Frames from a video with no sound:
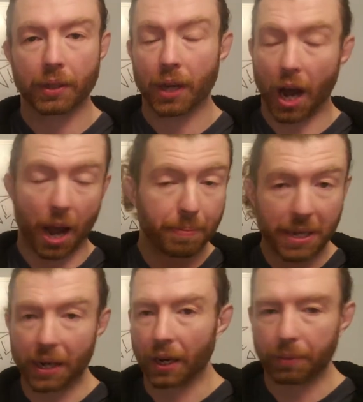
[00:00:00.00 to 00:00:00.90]
I
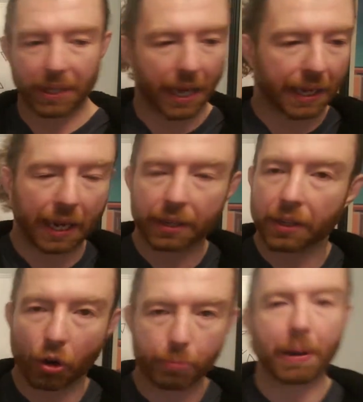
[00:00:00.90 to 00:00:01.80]
mean it. I mean, like, get a
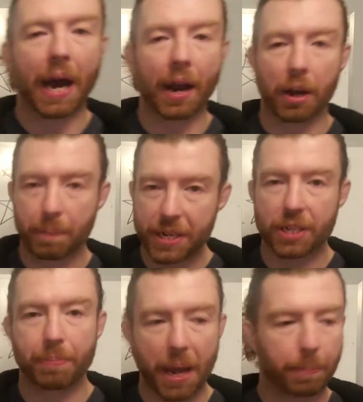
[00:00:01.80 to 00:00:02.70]
notepad and a piece
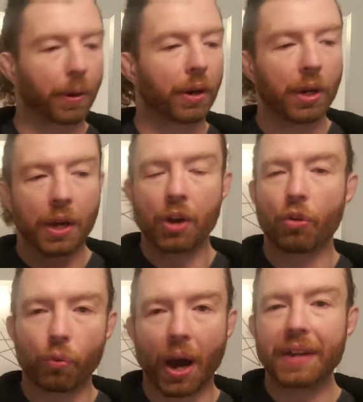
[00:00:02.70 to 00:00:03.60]
of paper,
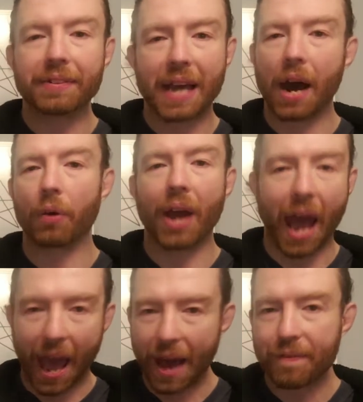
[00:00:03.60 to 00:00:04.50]
write down
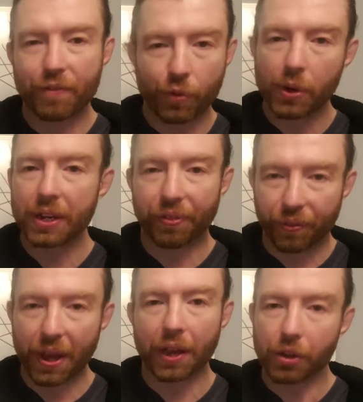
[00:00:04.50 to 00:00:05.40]

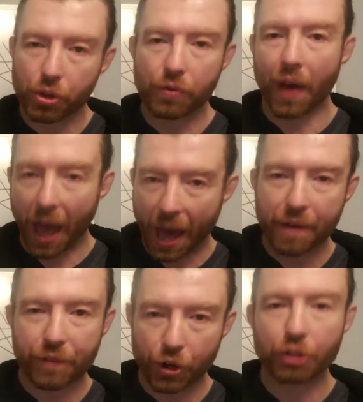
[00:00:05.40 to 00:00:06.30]
everything you've
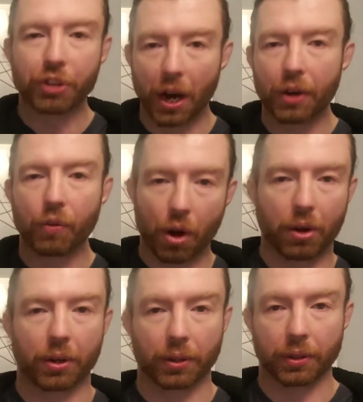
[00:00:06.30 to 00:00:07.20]
ever done
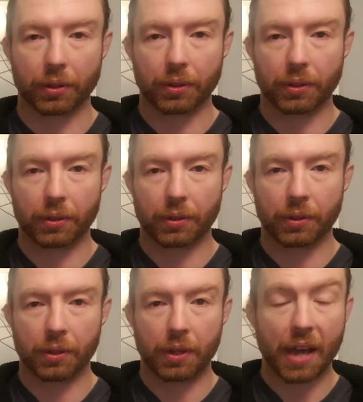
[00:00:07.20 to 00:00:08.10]
wrong.
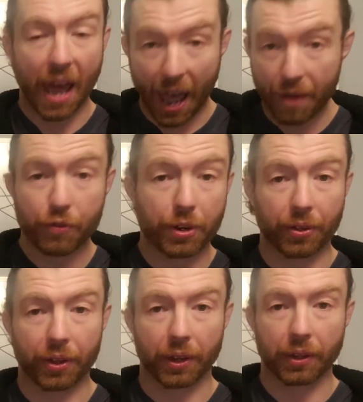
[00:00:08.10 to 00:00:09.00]

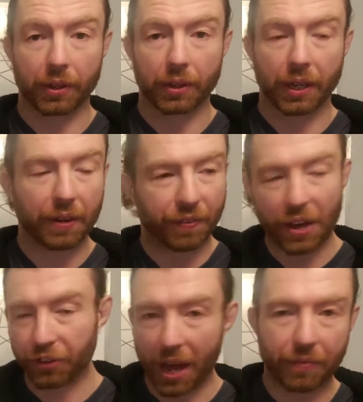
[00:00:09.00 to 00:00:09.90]
Everything.
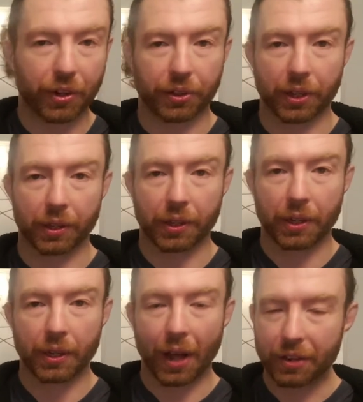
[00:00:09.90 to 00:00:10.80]
Confess everything.
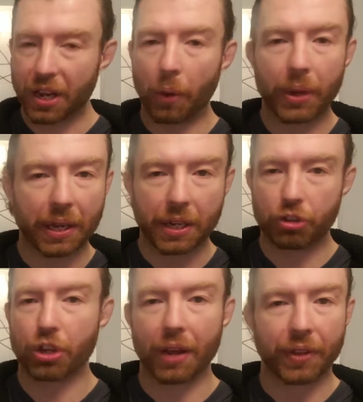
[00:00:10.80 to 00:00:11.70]
That's how we
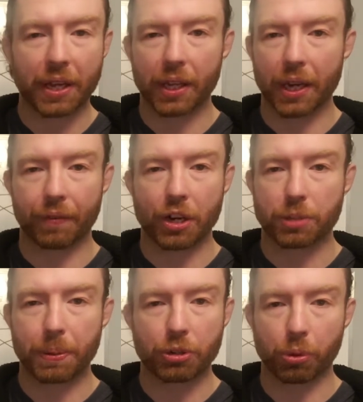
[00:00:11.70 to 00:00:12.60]
initiate the healing of our
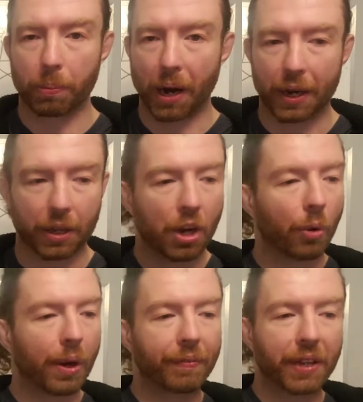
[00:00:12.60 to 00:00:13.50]
spiritual body.
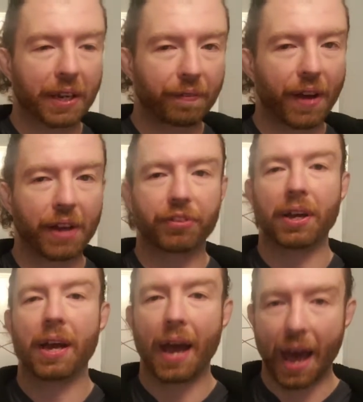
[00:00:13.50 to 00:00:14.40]
We have to confess
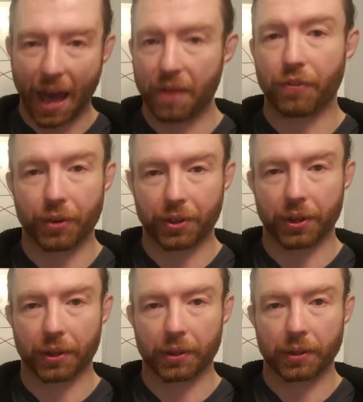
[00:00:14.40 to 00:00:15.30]
everything.